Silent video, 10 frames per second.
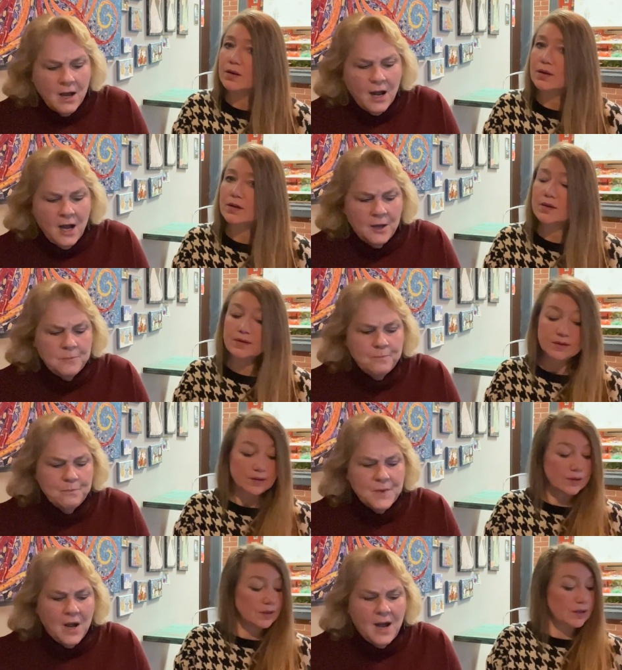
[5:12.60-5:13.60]
Speaker 1: Um,
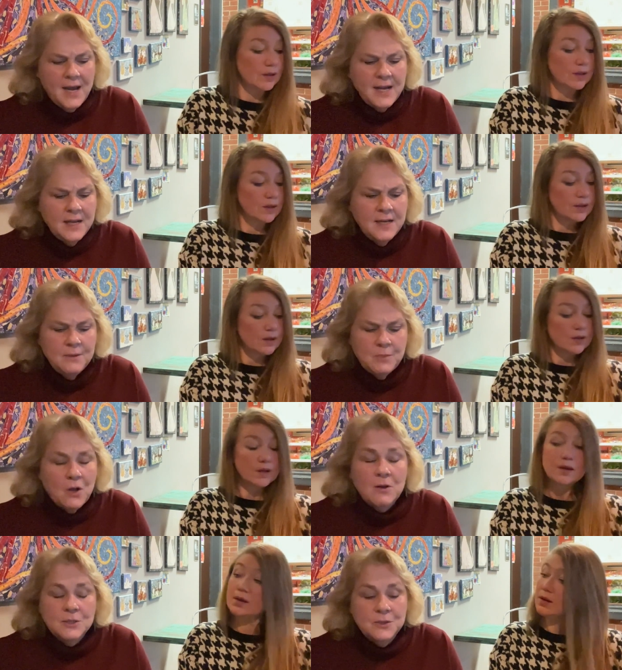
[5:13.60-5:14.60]
I
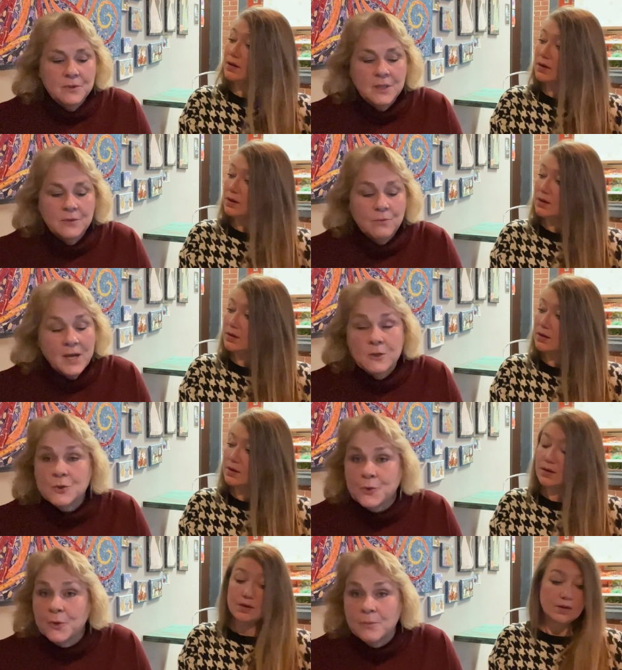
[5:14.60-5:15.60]
belong to a
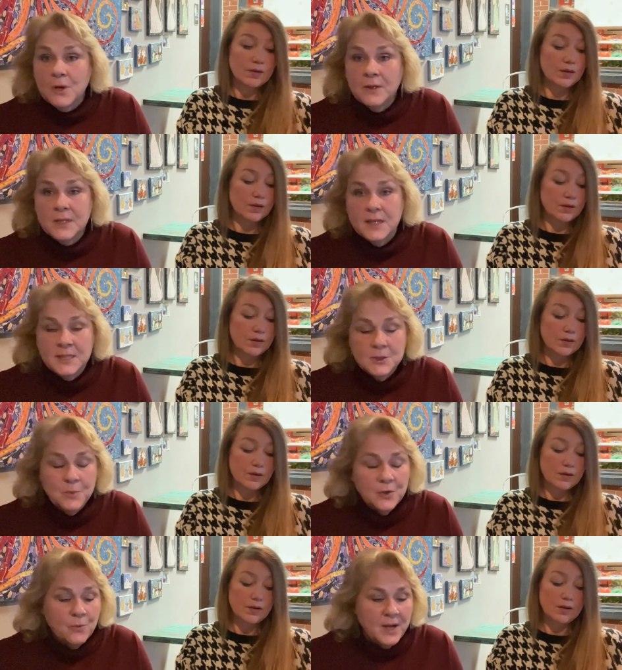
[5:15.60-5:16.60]
writers group called the
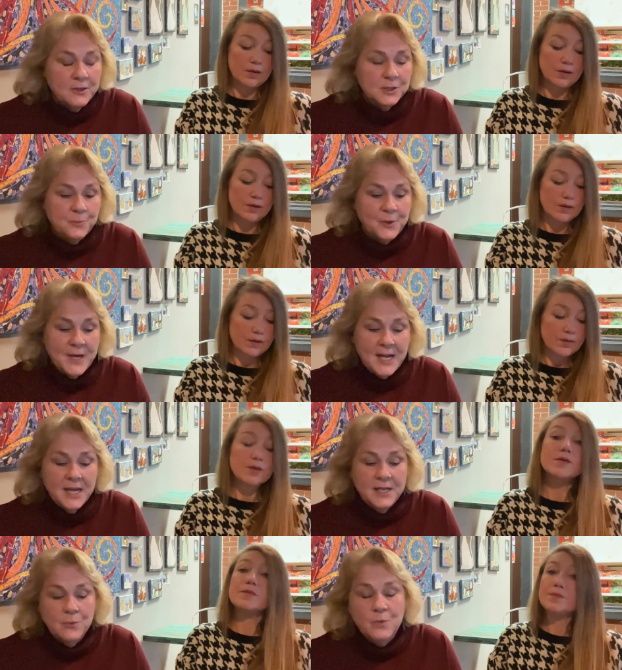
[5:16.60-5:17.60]
Gettysburg Writers
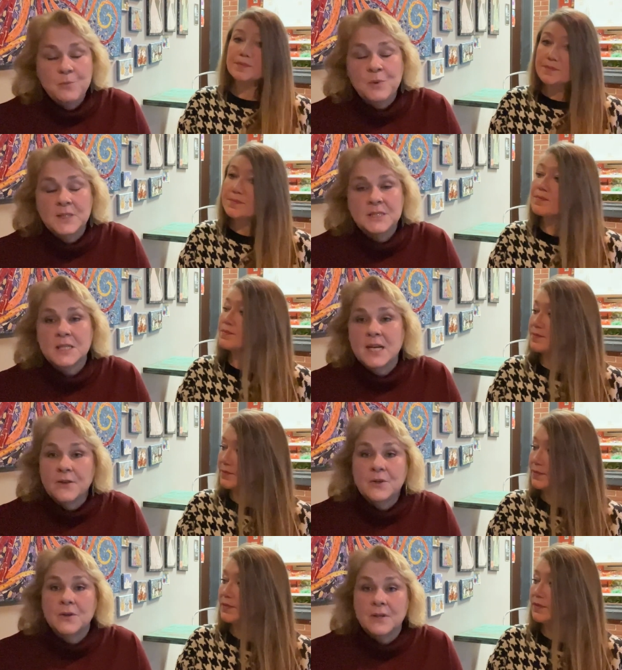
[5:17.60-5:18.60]
Brigade, and we put
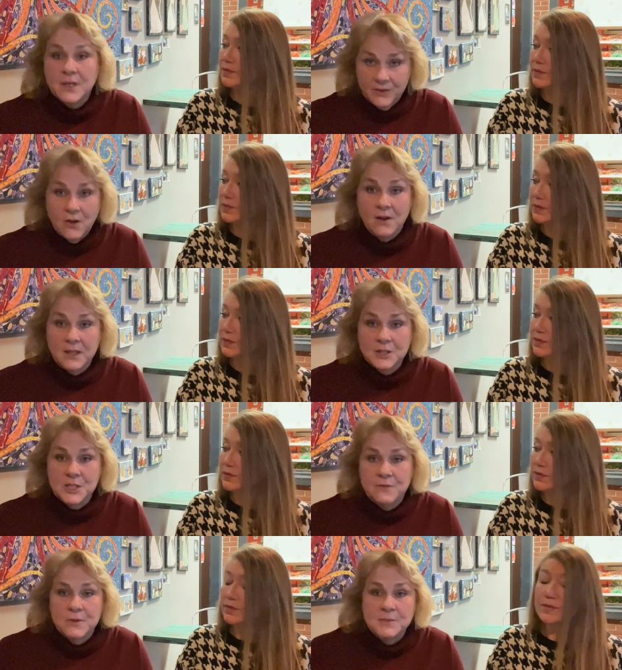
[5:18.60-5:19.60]
together an
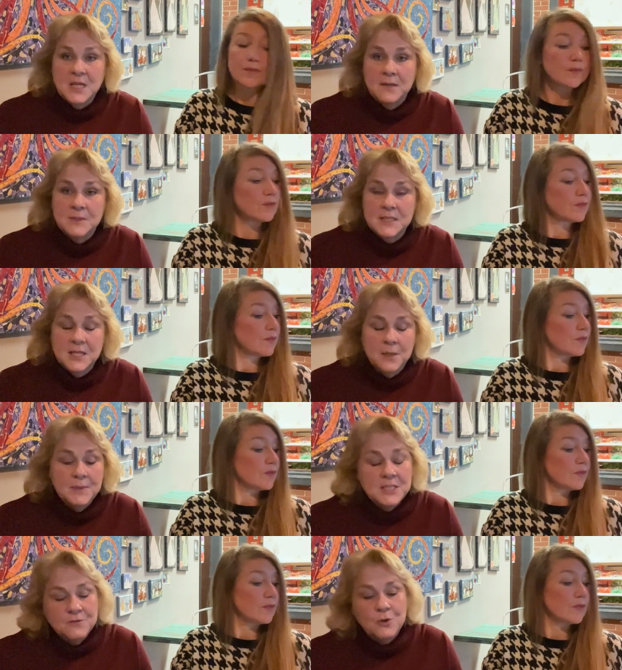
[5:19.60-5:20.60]
anthology from time to
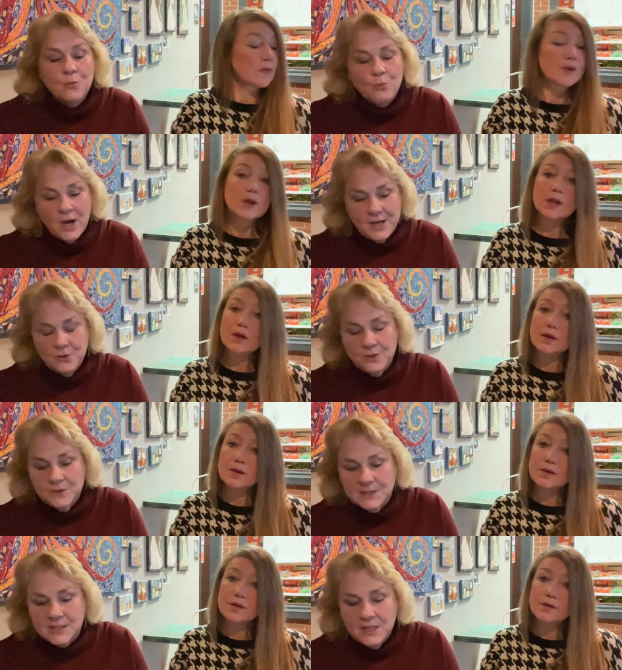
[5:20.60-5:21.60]
time, and different
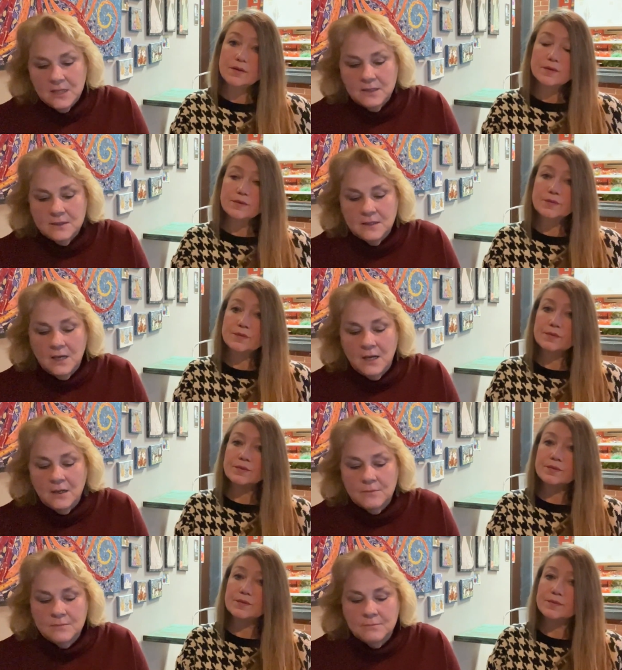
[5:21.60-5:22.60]
writers um,